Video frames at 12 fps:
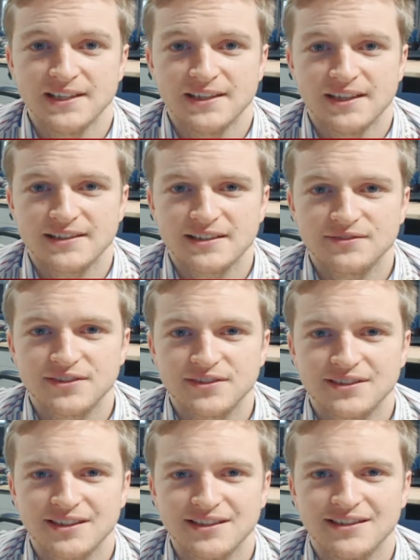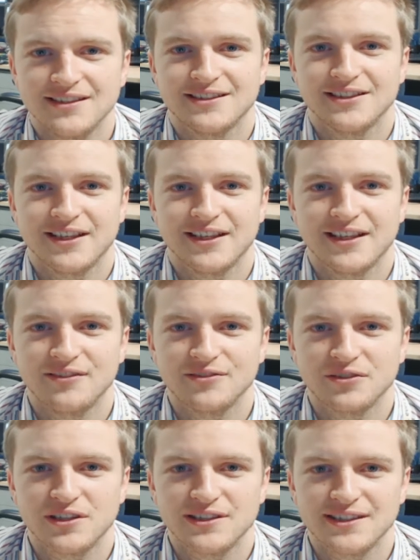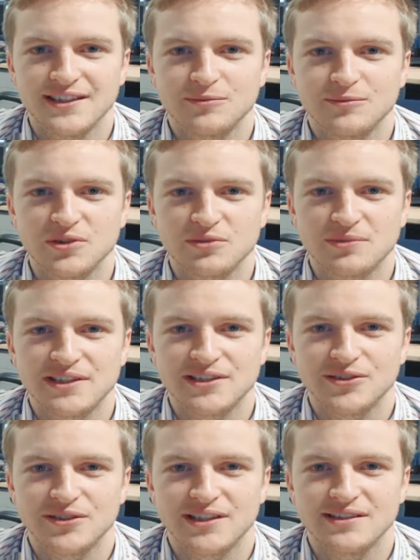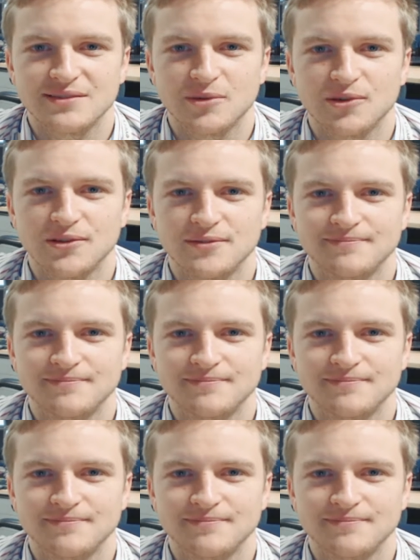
That's it for today. Again, have a great day, and we'll speak to you again tomorrow.